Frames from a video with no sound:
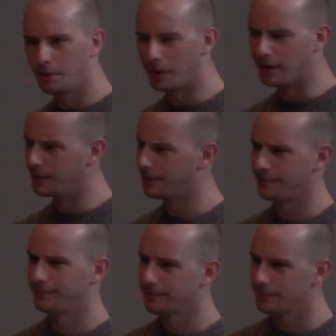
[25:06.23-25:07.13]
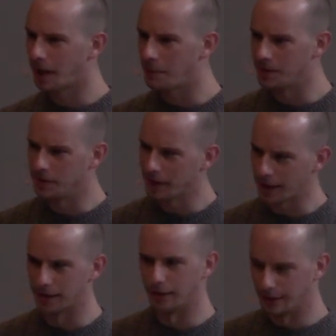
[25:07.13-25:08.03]
But I mean, you're
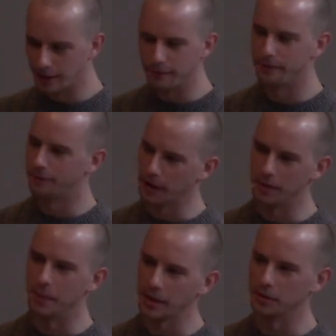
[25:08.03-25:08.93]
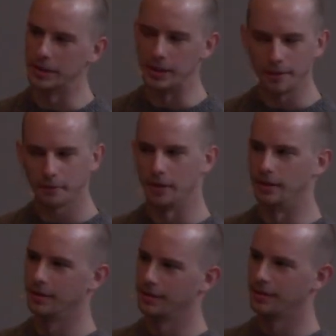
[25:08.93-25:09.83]
not going to live fundamentally different
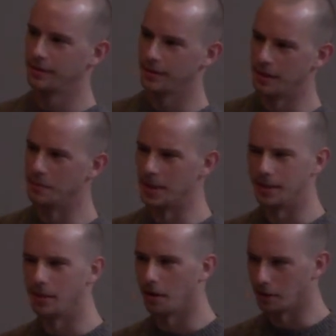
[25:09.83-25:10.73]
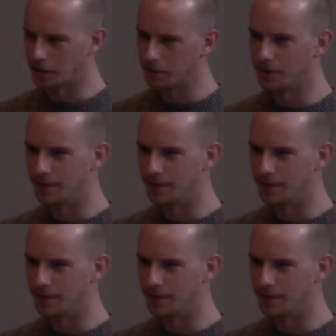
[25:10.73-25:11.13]
than me, are you?